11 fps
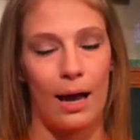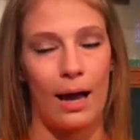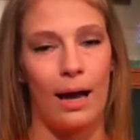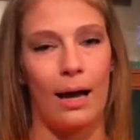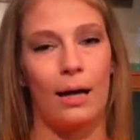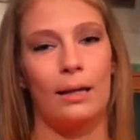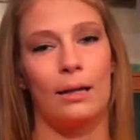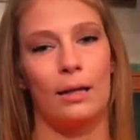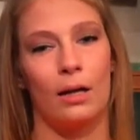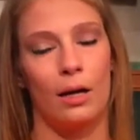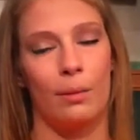I
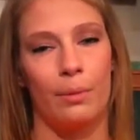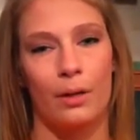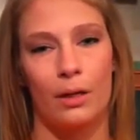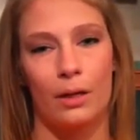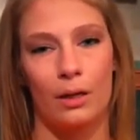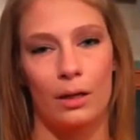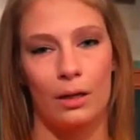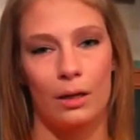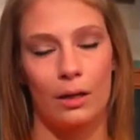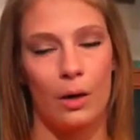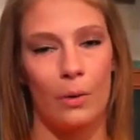ended up
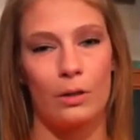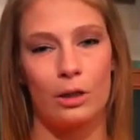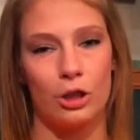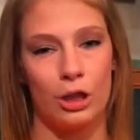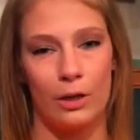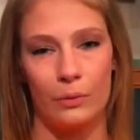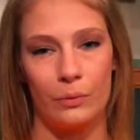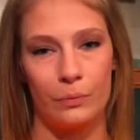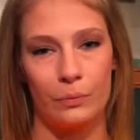going to jail.